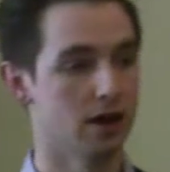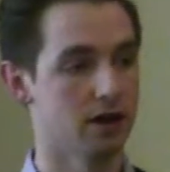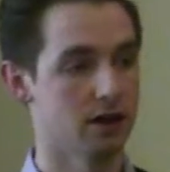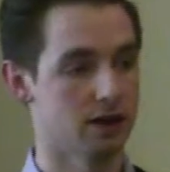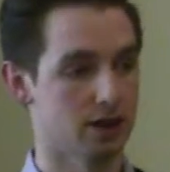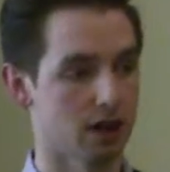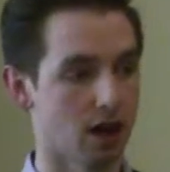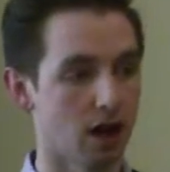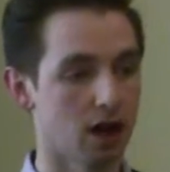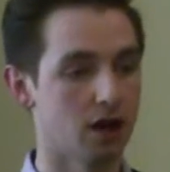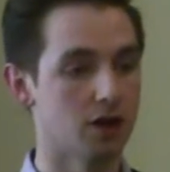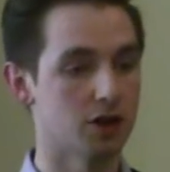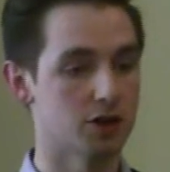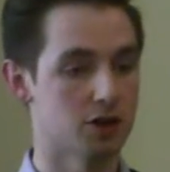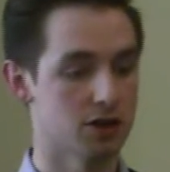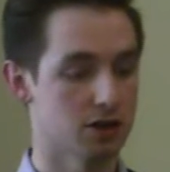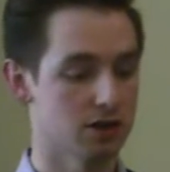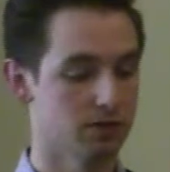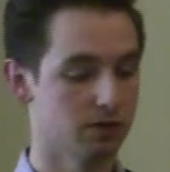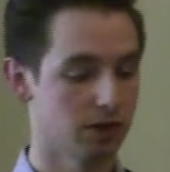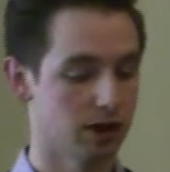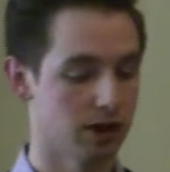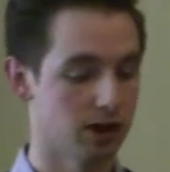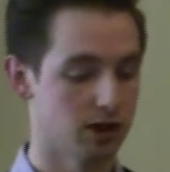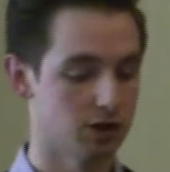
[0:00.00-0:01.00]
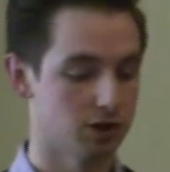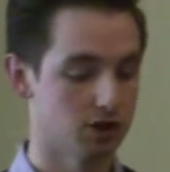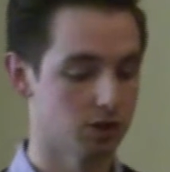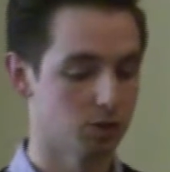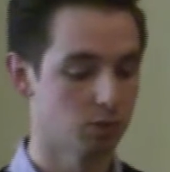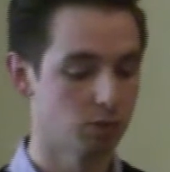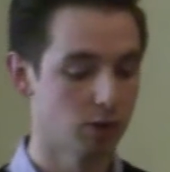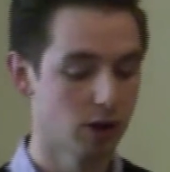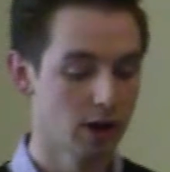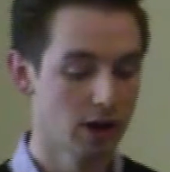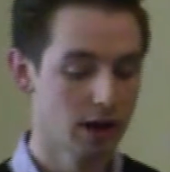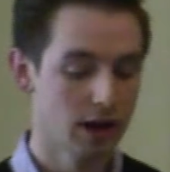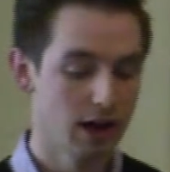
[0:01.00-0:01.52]
ideology of kingship,
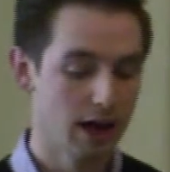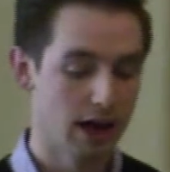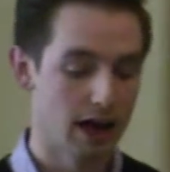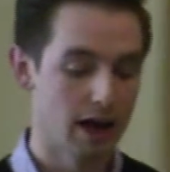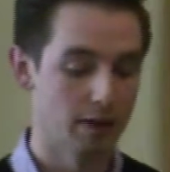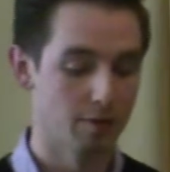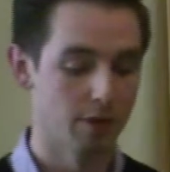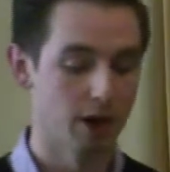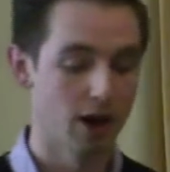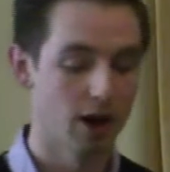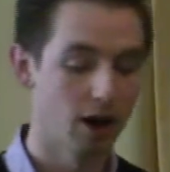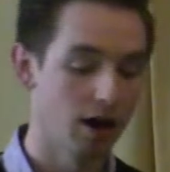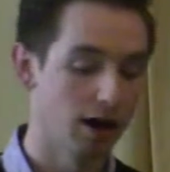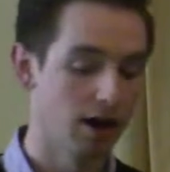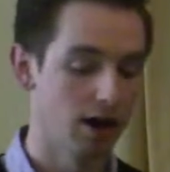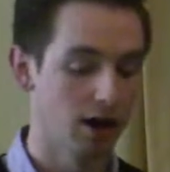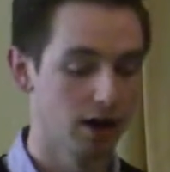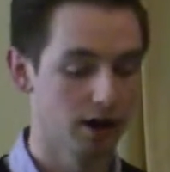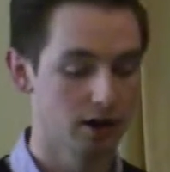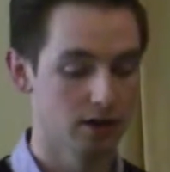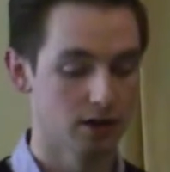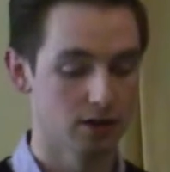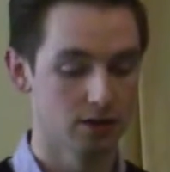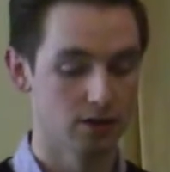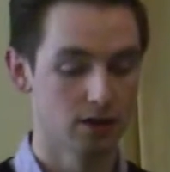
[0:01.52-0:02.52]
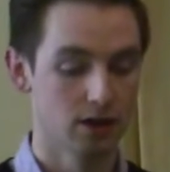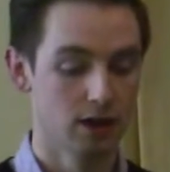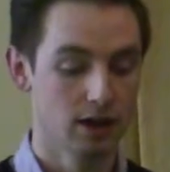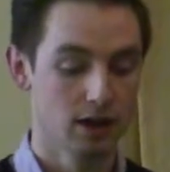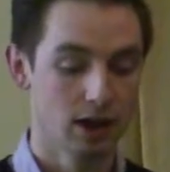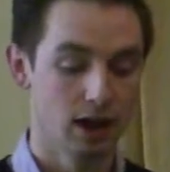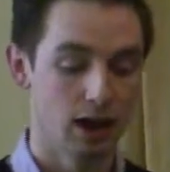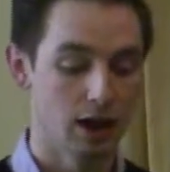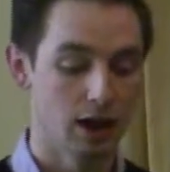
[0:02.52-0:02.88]
and highlighted